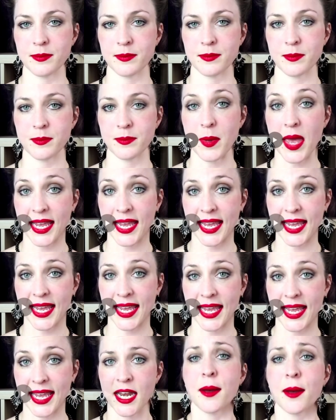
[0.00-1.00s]
Again,
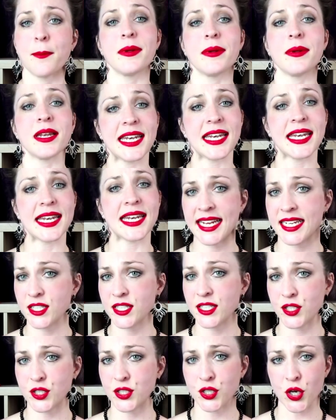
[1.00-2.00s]
please note,
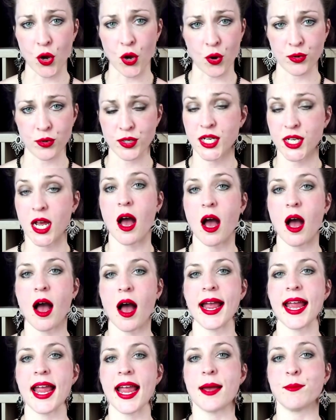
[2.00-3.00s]
I am not
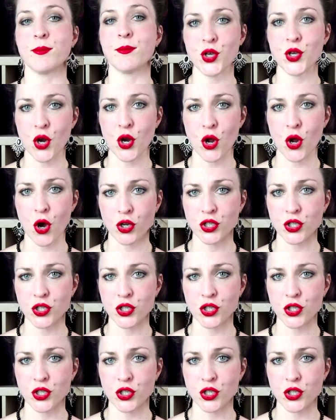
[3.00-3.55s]
talking